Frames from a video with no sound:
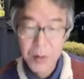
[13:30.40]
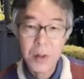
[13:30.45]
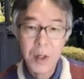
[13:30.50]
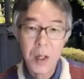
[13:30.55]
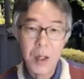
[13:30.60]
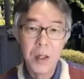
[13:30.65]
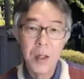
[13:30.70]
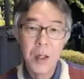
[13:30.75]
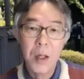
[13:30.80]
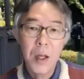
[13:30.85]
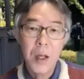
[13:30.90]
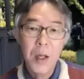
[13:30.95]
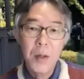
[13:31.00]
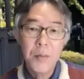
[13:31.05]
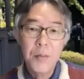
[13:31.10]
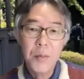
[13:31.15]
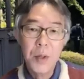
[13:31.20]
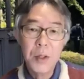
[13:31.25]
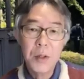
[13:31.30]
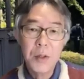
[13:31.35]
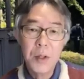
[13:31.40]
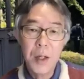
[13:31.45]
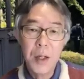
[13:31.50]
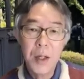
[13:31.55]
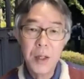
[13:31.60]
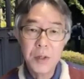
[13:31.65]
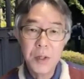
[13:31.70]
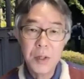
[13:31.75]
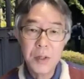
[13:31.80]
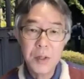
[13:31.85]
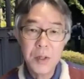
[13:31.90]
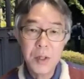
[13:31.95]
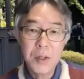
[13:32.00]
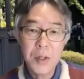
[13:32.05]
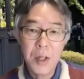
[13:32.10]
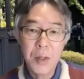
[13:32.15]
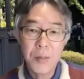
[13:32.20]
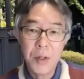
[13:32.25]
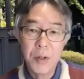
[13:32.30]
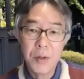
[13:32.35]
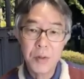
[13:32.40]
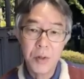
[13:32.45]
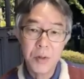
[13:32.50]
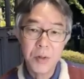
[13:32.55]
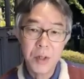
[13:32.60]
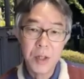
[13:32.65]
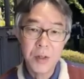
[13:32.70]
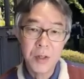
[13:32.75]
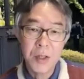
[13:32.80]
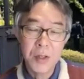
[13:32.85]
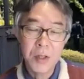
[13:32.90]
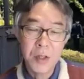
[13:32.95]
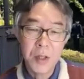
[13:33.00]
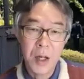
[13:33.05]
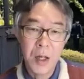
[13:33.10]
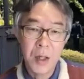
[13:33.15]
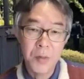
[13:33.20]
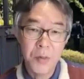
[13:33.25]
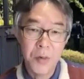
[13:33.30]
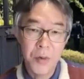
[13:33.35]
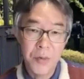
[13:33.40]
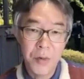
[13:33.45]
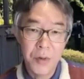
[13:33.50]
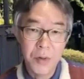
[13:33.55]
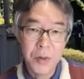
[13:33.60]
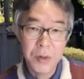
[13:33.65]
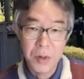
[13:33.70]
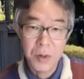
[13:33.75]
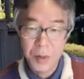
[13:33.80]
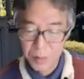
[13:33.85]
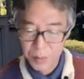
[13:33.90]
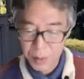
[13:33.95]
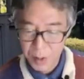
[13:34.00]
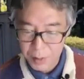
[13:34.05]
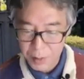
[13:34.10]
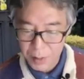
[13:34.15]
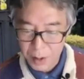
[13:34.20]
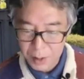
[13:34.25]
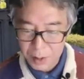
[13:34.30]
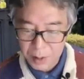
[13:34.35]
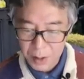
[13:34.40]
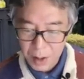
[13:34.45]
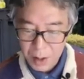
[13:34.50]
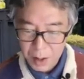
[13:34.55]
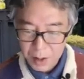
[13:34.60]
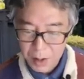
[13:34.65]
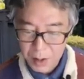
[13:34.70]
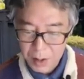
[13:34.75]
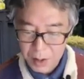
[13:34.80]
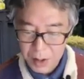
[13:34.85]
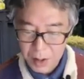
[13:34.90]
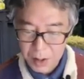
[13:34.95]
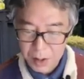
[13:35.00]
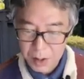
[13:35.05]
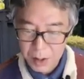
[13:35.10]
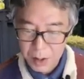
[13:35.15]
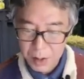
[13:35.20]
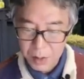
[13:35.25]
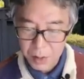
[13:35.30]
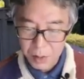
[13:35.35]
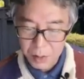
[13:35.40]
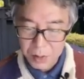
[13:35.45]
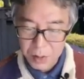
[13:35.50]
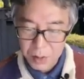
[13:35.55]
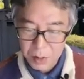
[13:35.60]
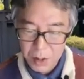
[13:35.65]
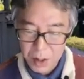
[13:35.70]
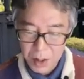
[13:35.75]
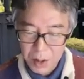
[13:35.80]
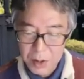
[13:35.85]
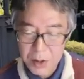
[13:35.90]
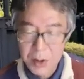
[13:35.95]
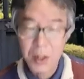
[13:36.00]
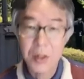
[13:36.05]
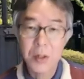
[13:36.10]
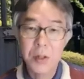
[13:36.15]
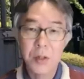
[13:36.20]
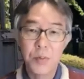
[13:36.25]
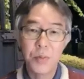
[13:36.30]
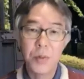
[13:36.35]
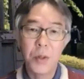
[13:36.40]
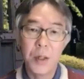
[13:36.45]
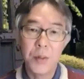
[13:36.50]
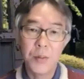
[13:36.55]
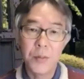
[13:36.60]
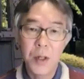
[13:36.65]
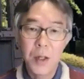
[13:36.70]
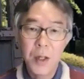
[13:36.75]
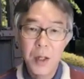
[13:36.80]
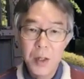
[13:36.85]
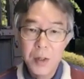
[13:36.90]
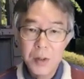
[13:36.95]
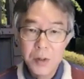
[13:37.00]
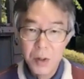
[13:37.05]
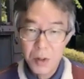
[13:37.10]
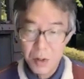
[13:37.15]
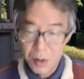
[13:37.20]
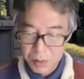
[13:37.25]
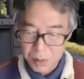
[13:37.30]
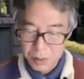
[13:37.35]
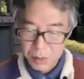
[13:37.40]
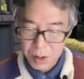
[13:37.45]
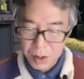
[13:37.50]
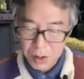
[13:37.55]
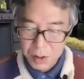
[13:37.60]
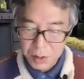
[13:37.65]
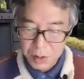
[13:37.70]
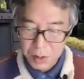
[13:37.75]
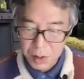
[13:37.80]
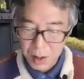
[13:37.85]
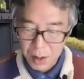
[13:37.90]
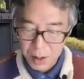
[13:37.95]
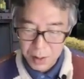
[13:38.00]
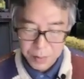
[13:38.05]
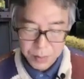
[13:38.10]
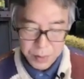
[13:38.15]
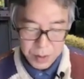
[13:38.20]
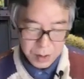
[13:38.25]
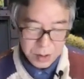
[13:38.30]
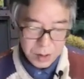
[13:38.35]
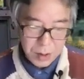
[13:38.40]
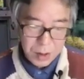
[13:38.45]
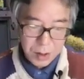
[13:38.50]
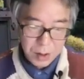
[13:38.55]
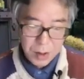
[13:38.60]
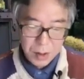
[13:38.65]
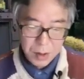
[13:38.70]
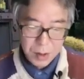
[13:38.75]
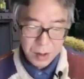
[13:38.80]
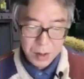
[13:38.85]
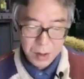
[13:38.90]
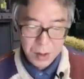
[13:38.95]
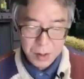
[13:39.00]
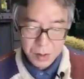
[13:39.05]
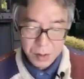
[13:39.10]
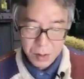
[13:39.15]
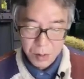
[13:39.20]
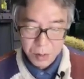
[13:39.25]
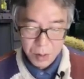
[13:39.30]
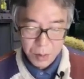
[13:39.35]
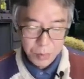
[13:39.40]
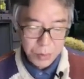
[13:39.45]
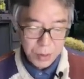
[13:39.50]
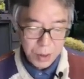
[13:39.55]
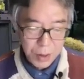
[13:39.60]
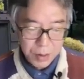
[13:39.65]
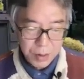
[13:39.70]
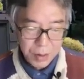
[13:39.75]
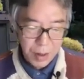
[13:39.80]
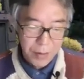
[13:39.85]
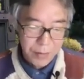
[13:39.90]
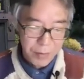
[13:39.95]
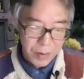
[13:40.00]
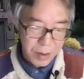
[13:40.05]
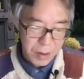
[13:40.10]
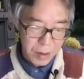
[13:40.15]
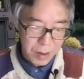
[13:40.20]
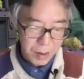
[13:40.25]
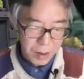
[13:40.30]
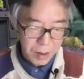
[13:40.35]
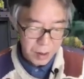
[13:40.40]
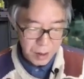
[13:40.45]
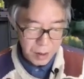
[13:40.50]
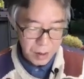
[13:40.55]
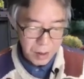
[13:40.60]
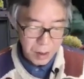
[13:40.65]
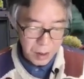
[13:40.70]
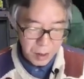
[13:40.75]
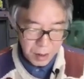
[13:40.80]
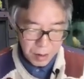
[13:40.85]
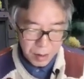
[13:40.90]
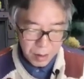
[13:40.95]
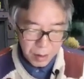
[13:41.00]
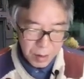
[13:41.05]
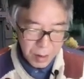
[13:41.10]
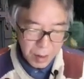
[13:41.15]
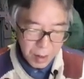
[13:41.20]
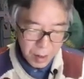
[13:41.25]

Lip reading: Okay. But since this Hamiltonian is time reversal invariant, this is equal to hx prime. So we do have this identity. So we plug everything in here.